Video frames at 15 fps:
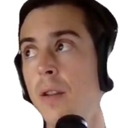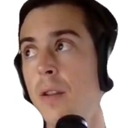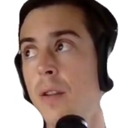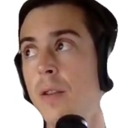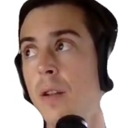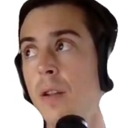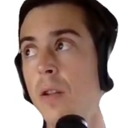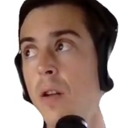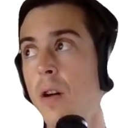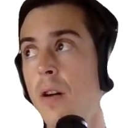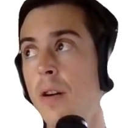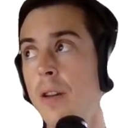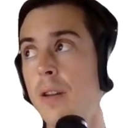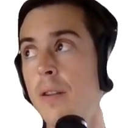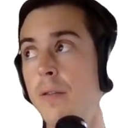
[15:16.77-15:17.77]
the
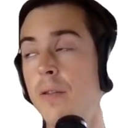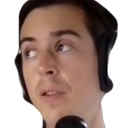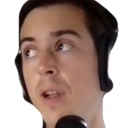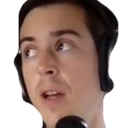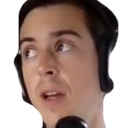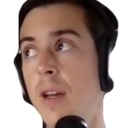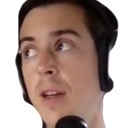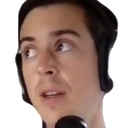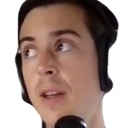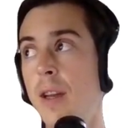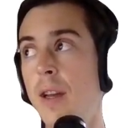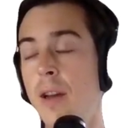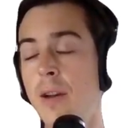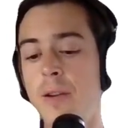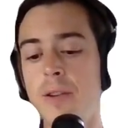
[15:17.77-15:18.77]
login flag,
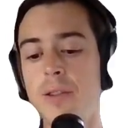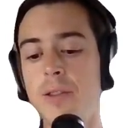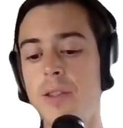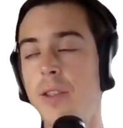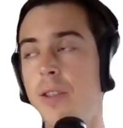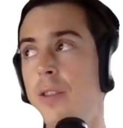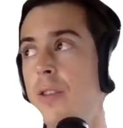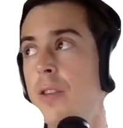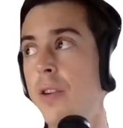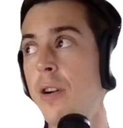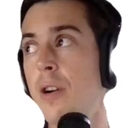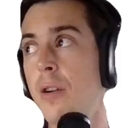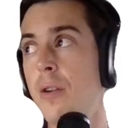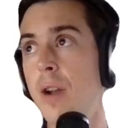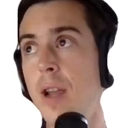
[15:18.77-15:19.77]
else 0
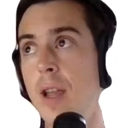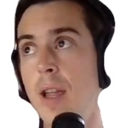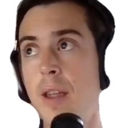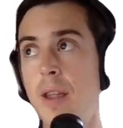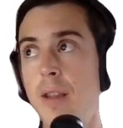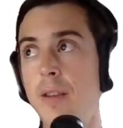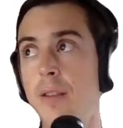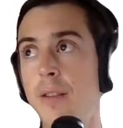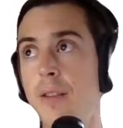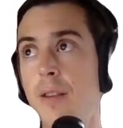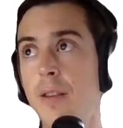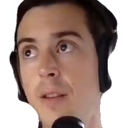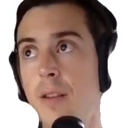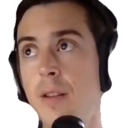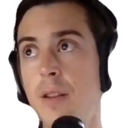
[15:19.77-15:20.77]
end.
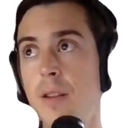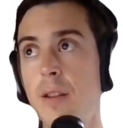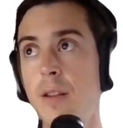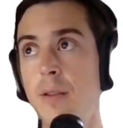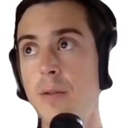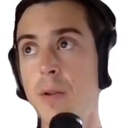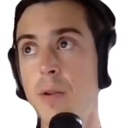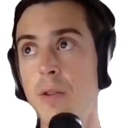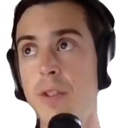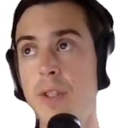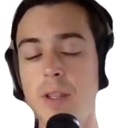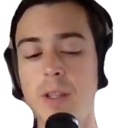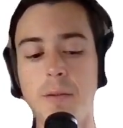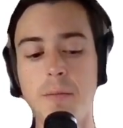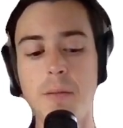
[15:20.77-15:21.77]
We'll
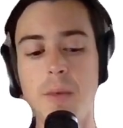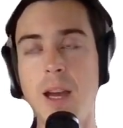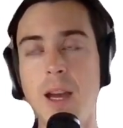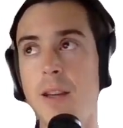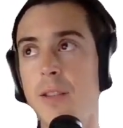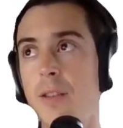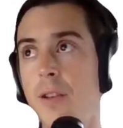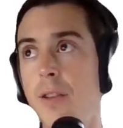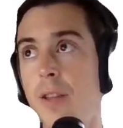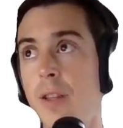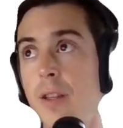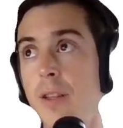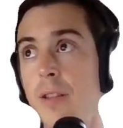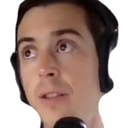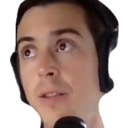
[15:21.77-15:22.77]
take the max on
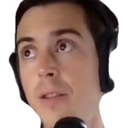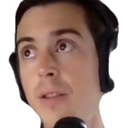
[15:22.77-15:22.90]
this.